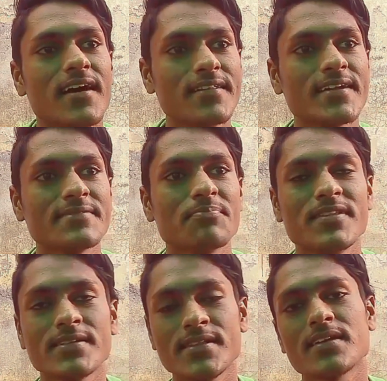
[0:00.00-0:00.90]

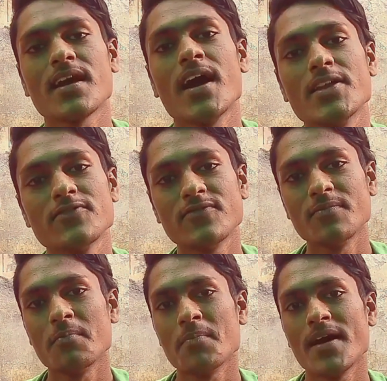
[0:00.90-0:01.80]
That's like kind of
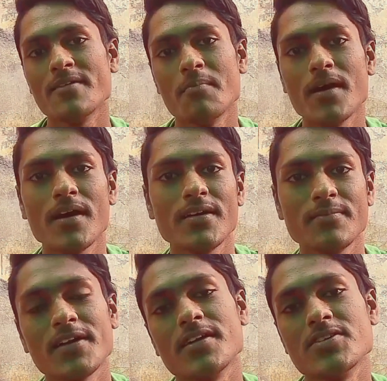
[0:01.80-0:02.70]
my
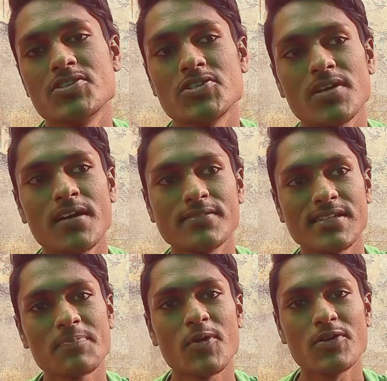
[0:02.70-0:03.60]
mind, my
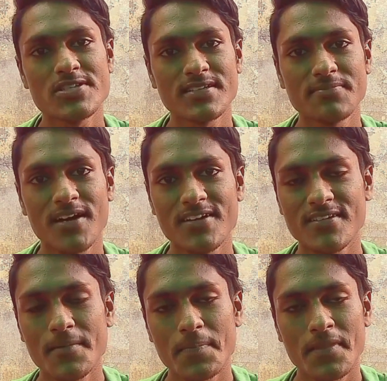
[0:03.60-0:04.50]
subconscious mind
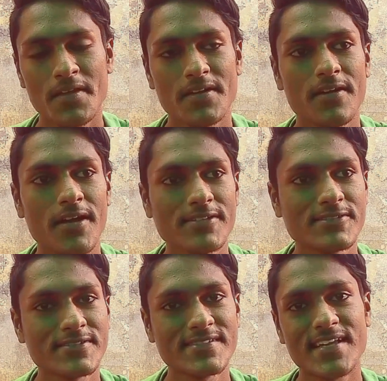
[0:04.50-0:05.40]
tries
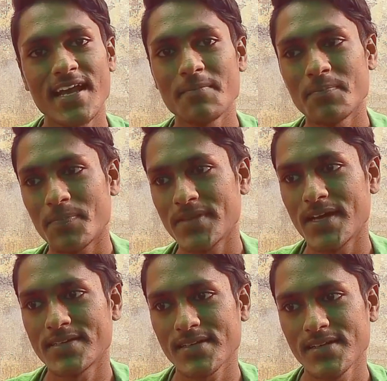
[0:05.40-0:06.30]
to escape
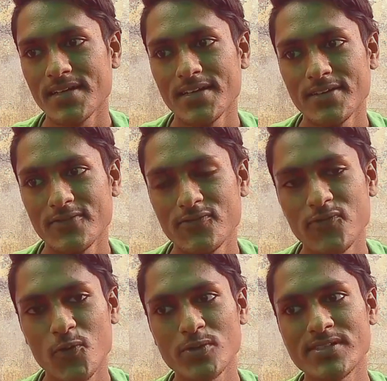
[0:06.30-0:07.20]
that
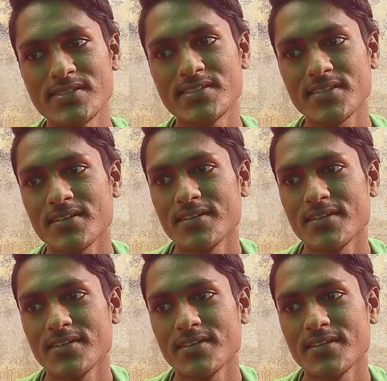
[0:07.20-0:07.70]
forced